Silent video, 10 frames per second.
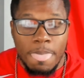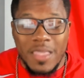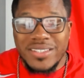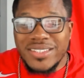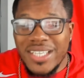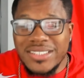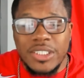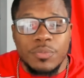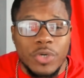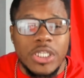it
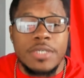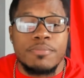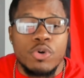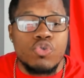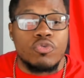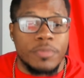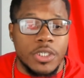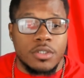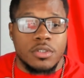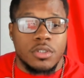doesn't really move me,